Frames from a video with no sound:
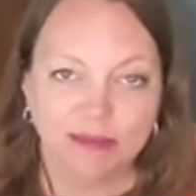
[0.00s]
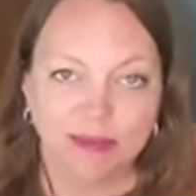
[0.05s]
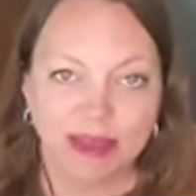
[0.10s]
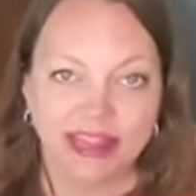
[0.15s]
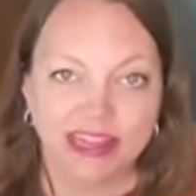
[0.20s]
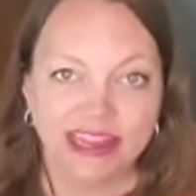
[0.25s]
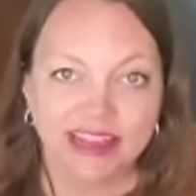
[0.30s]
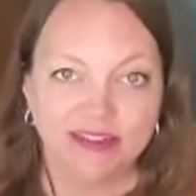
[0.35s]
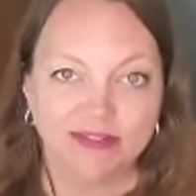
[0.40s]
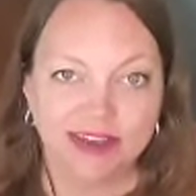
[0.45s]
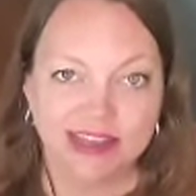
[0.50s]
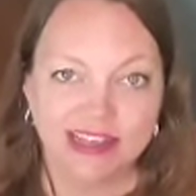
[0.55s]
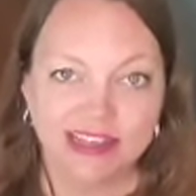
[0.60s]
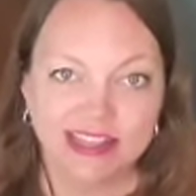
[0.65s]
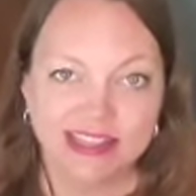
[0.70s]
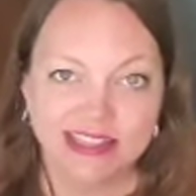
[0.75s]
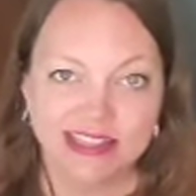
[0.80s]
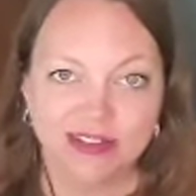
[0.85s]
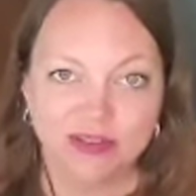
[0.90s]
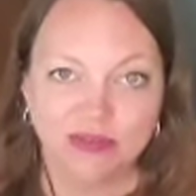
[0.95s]
many of us
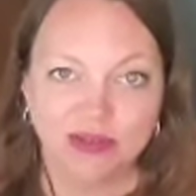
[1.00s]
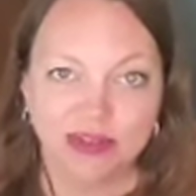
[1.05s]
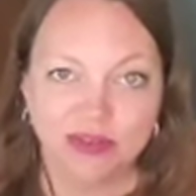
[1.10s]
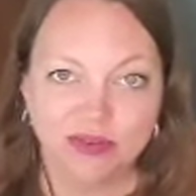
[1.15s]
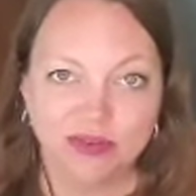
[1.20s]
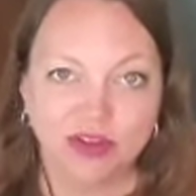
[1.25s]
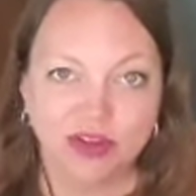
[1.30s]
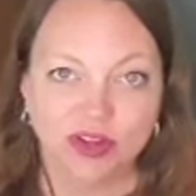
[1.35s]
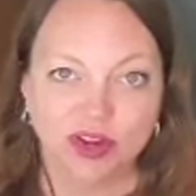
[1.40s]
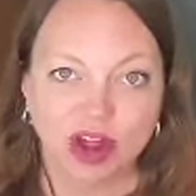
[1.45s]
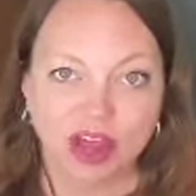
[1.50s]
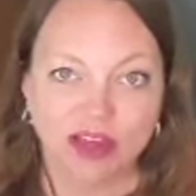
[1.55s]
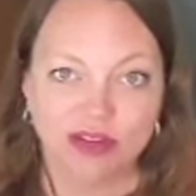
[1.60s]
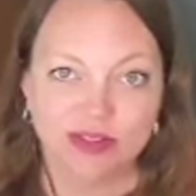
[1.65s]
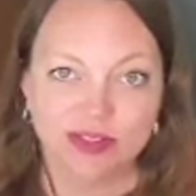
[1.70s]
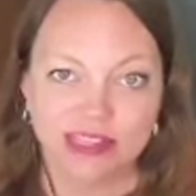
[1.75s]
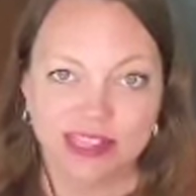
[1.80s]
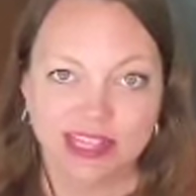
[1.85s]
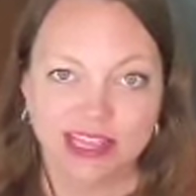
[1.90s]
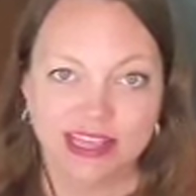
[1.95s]
went to her
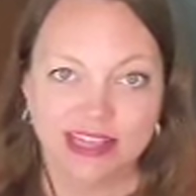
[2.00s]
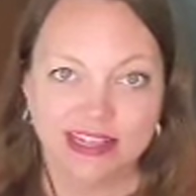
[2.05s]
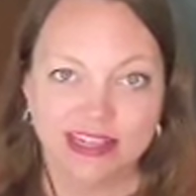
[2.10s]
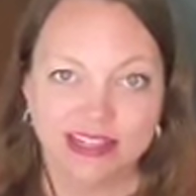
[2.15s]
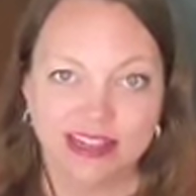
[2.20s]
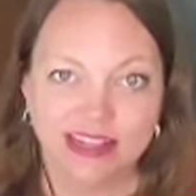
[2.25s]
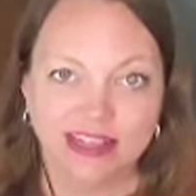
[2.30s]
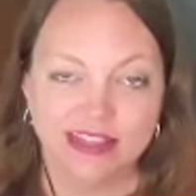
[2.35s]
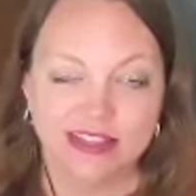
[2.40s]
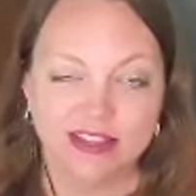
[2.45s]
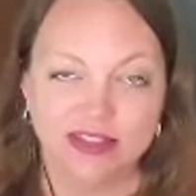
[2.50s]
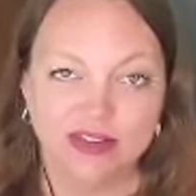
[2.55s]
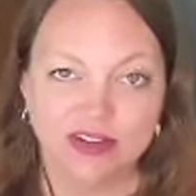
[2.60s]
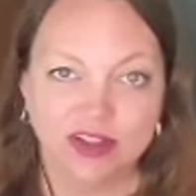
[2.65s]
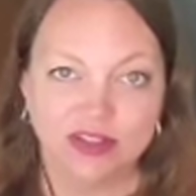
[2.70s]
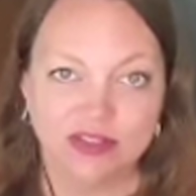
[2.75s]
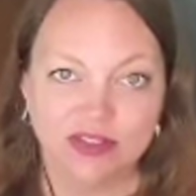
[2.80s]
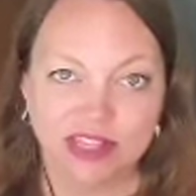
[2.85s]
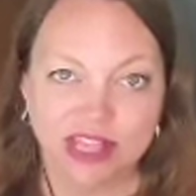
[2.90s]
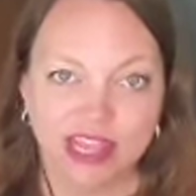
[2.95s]
house and stood
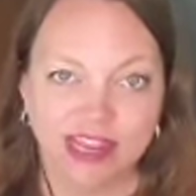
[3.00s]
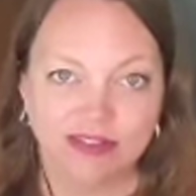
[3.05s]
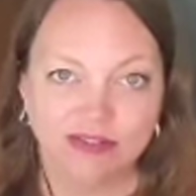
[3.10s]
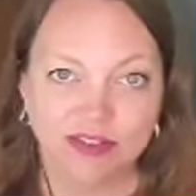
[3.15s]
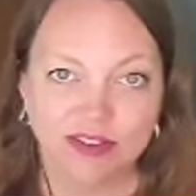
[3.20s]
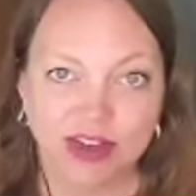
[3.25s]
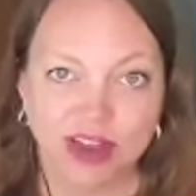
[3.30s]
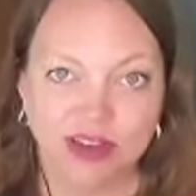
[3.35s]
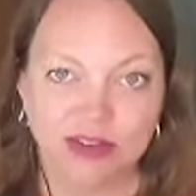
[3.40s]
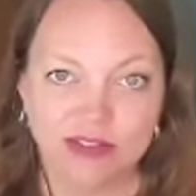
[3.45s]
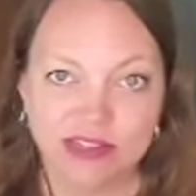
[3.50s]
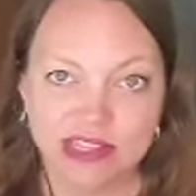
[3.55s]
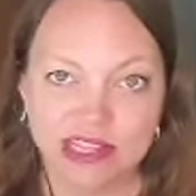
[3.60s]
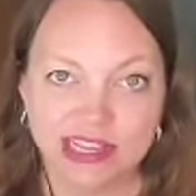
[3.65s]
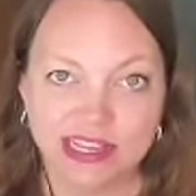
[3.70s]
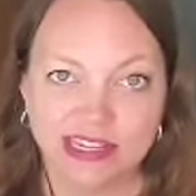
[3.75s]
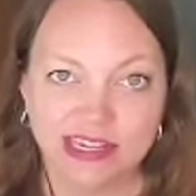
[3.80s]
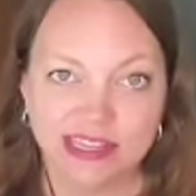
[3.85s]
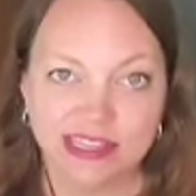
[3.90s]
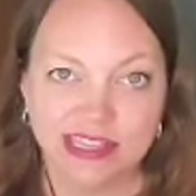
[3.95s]
outside of her house
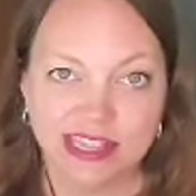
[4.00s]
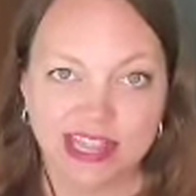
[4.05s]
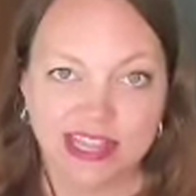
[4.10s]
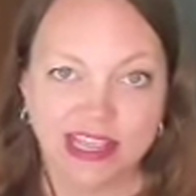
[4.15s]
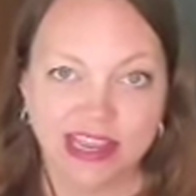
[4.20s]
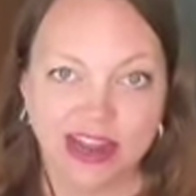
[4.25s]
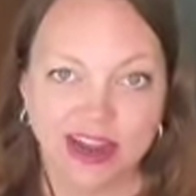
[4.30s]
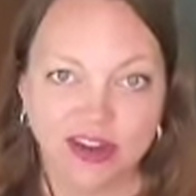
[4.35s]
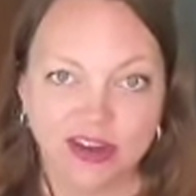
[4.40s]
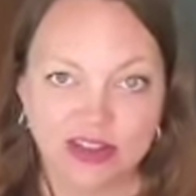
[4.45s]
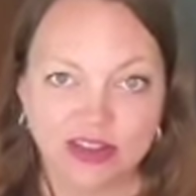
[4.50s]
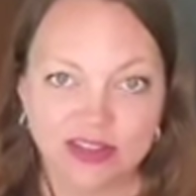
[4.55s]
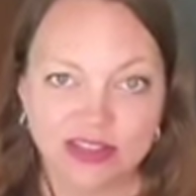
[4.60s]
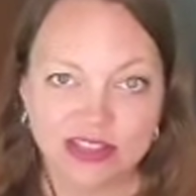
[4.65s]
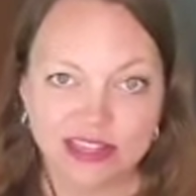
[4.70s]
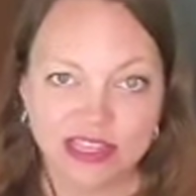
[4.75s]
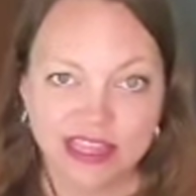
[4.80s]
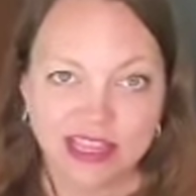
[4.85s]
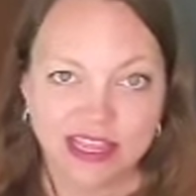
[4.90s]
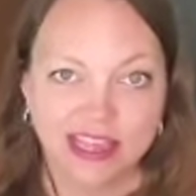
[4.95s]
and sang
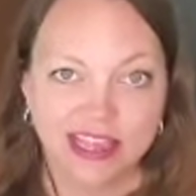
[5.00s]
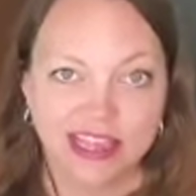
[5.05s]
carols.